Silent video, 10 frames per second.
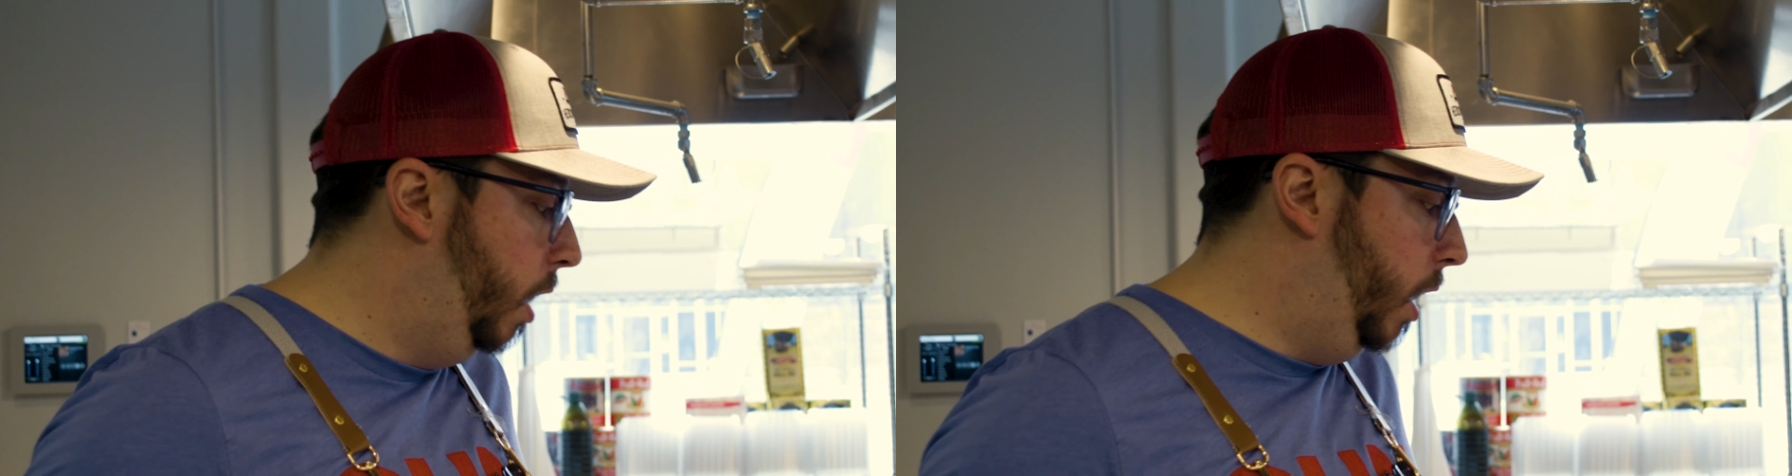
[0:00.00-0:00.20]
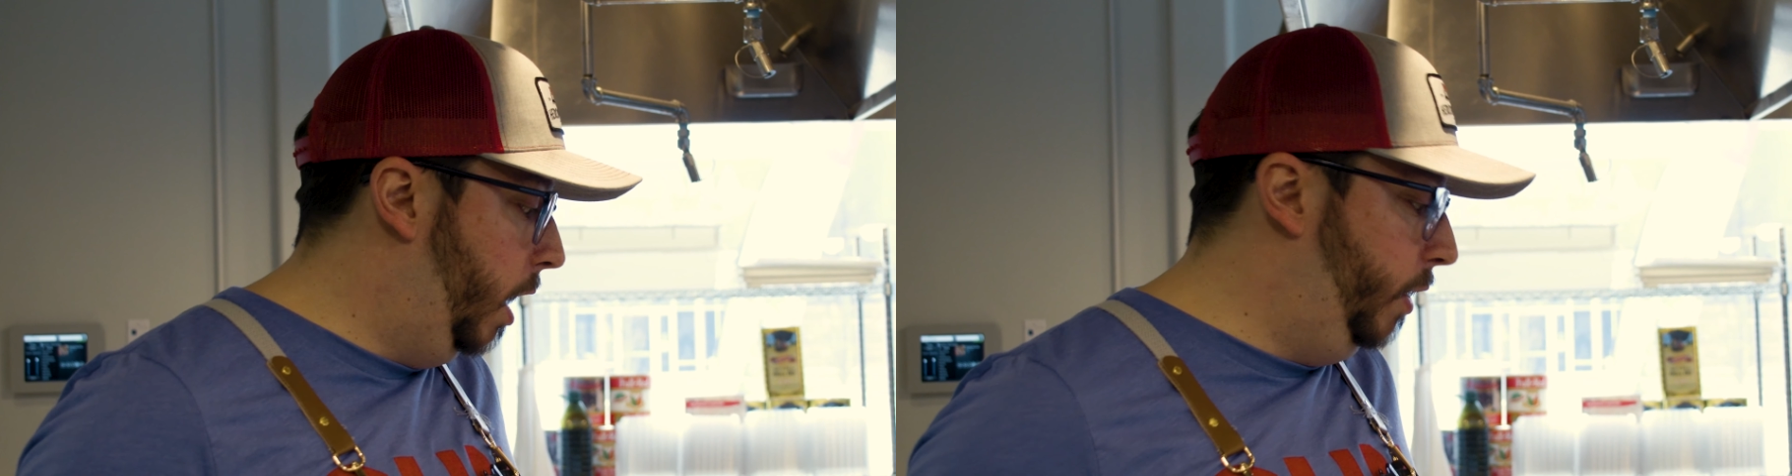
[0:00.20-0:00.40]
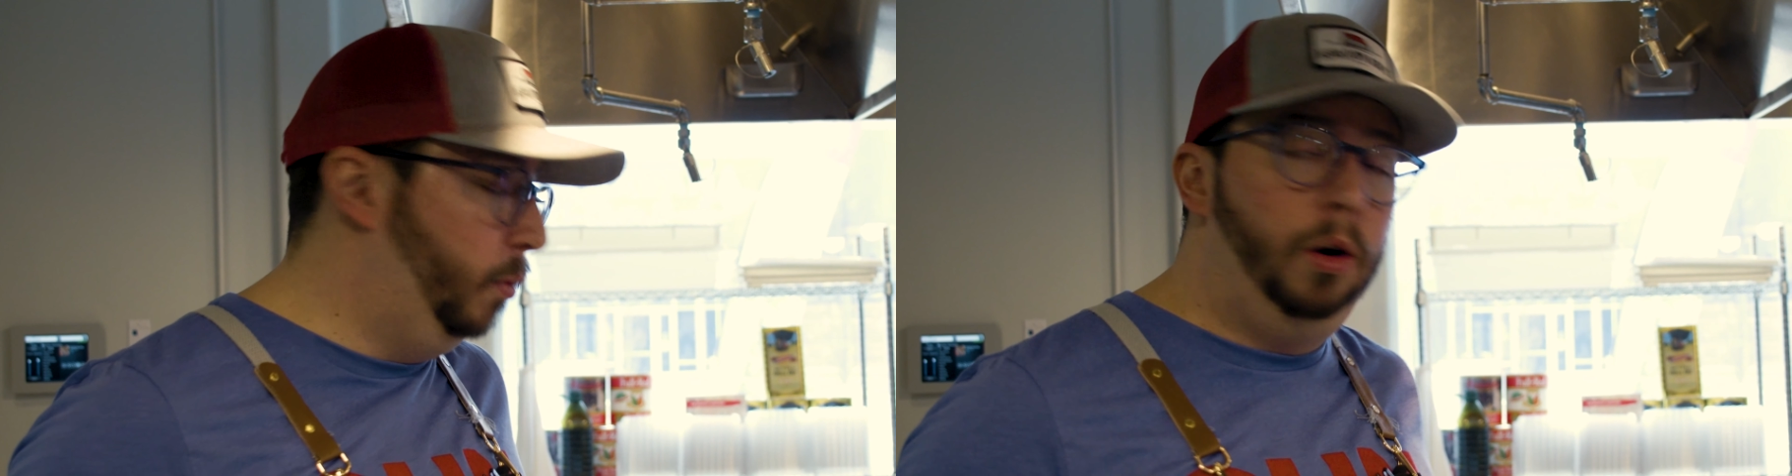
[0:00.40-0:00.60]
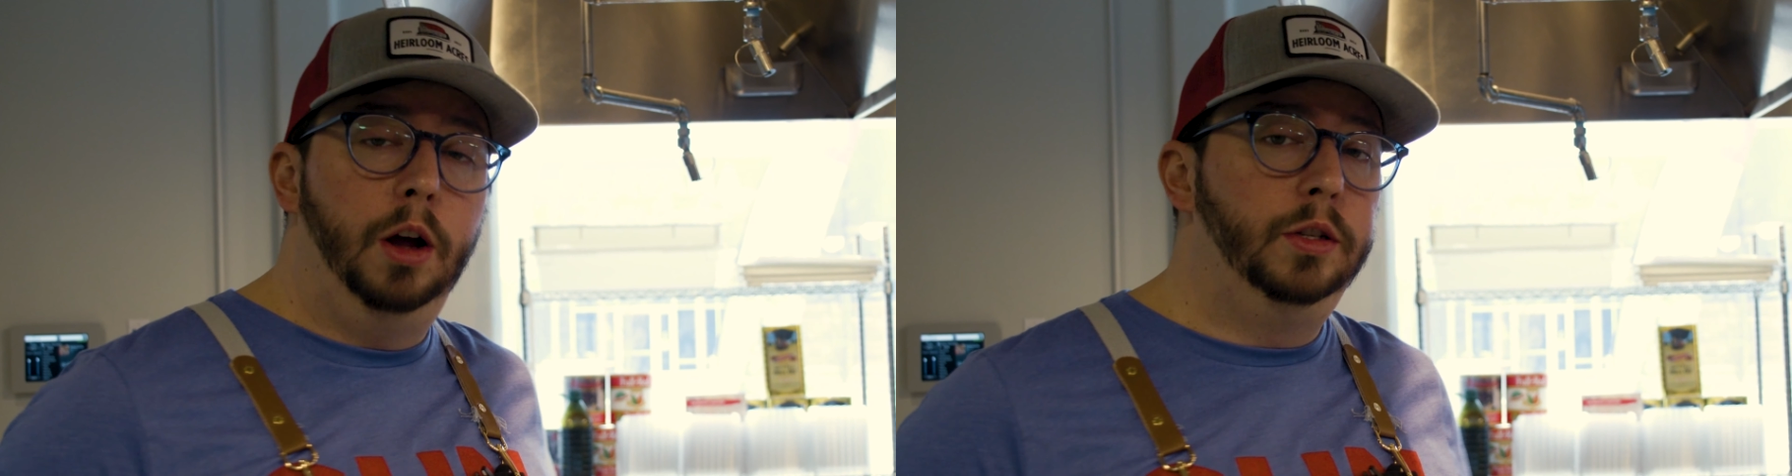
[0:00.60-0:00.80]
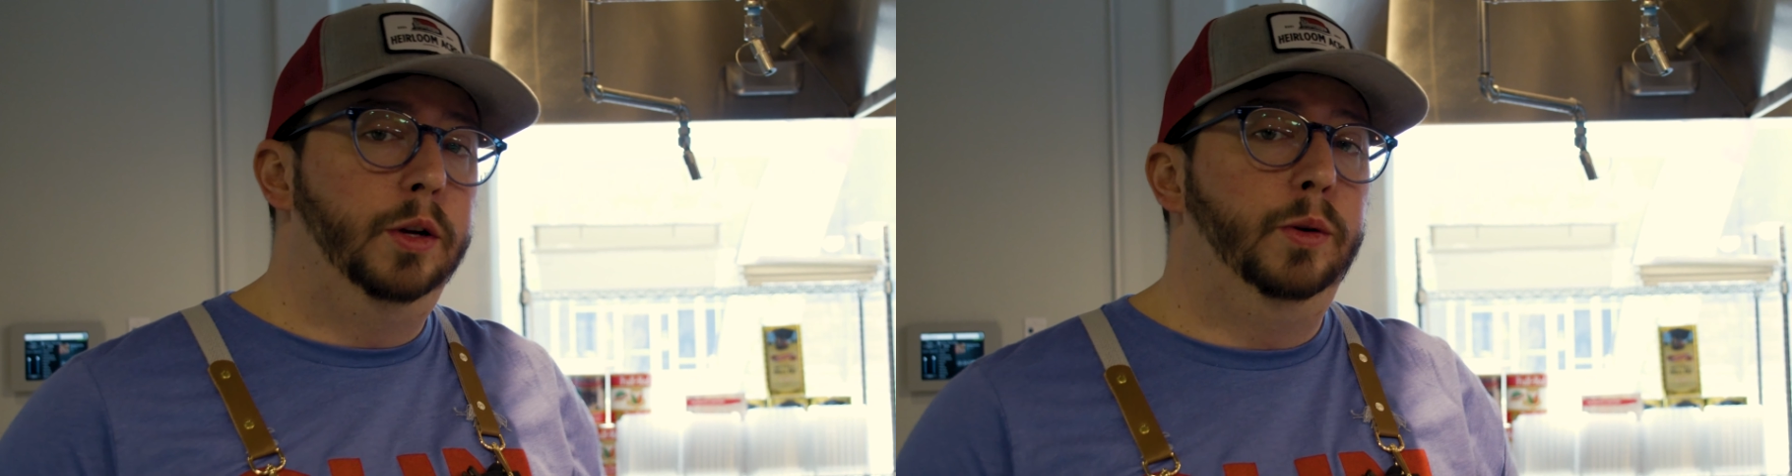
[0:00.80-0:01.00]
And then we're
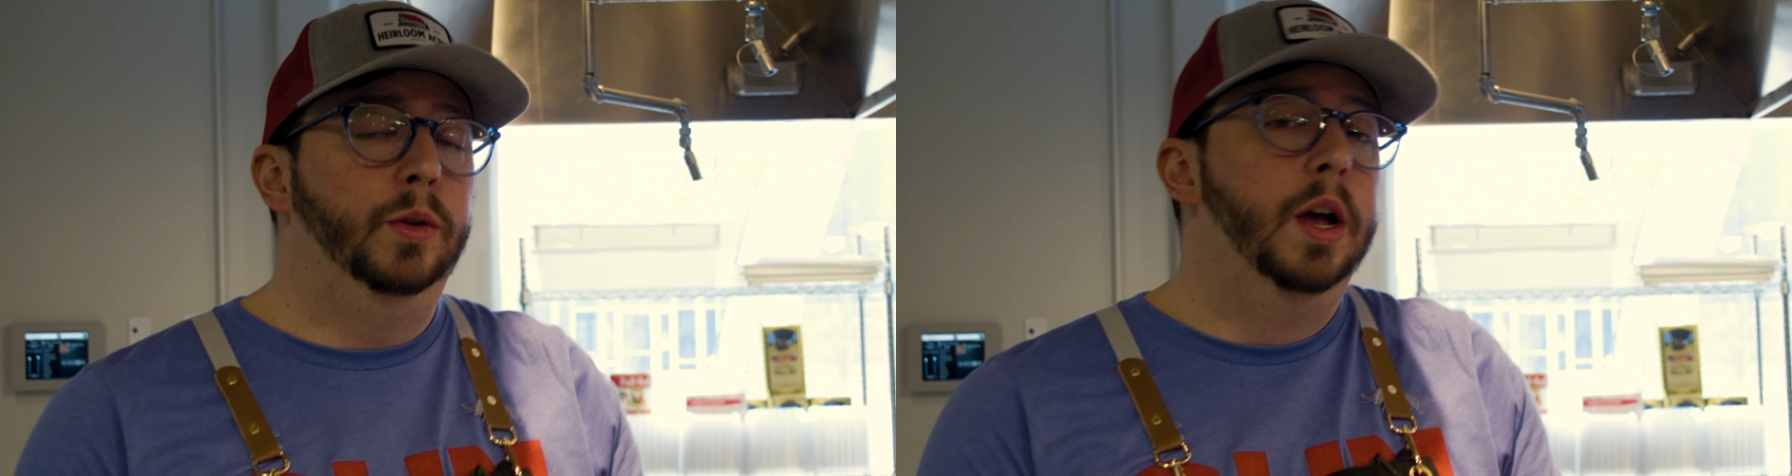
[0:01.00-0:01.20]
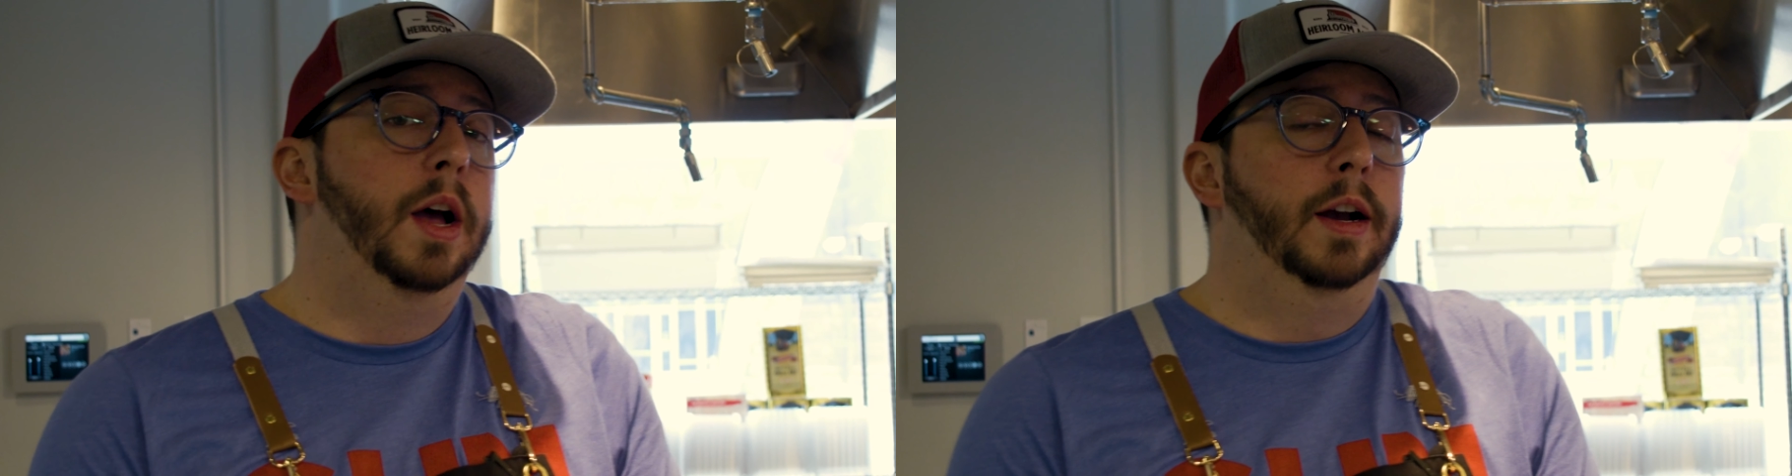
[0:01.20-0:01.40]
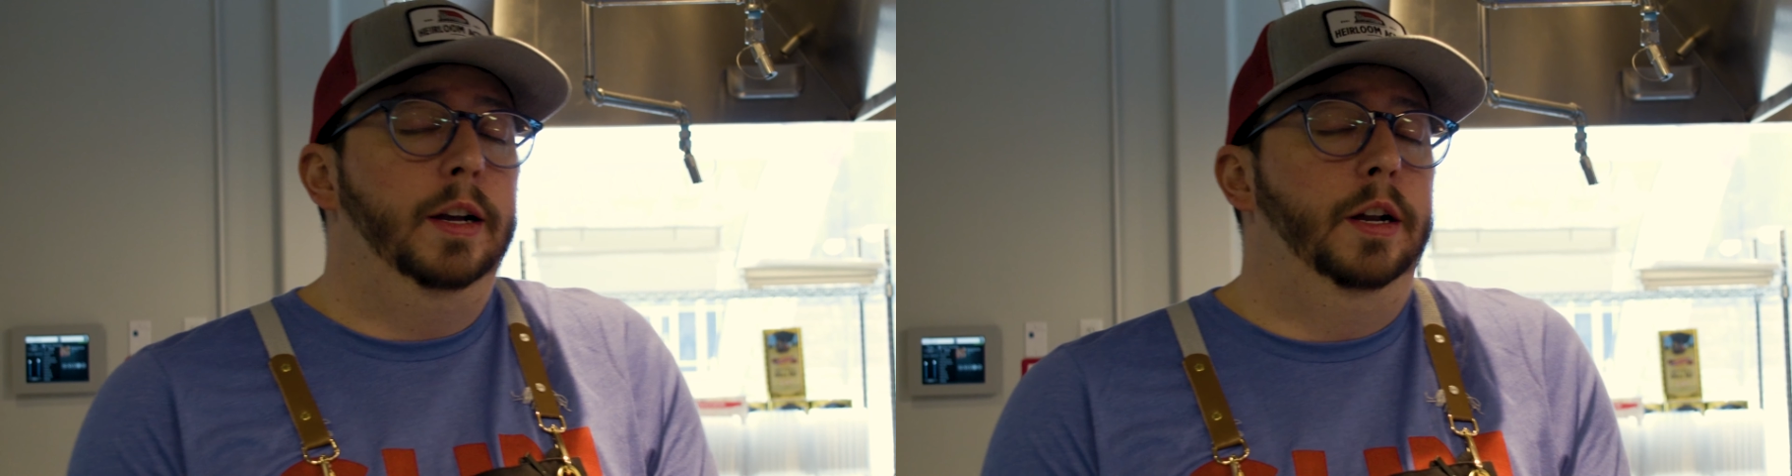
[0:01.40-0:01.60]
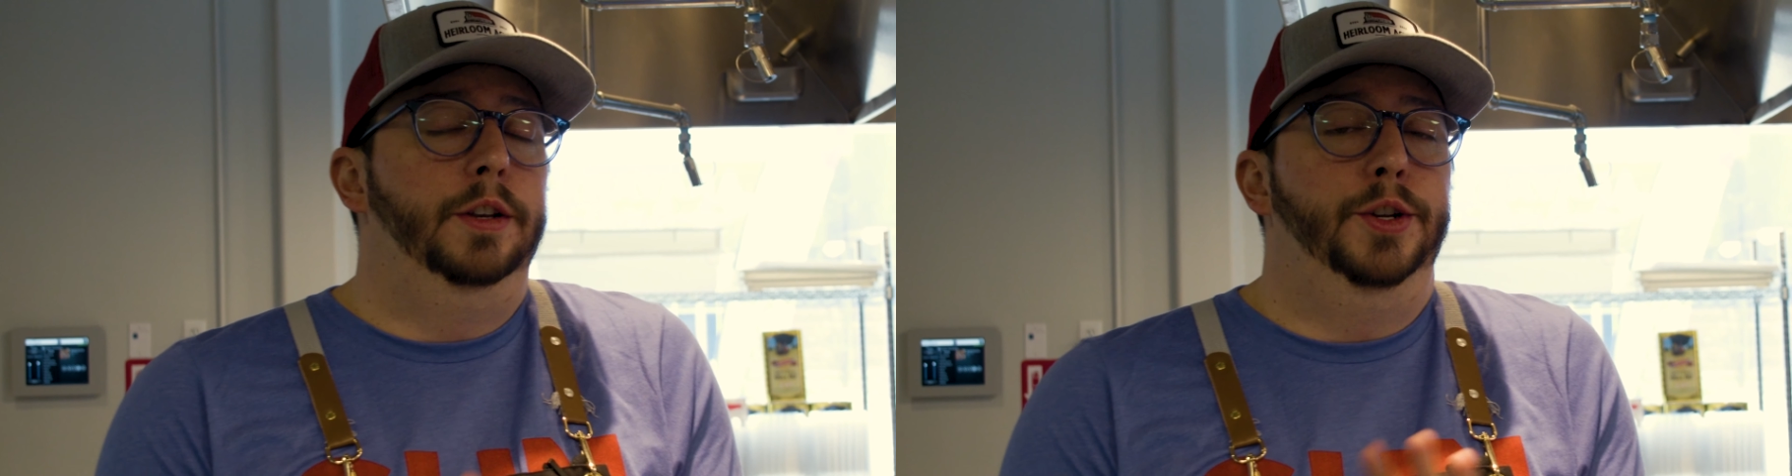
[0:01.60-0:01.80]
also gonna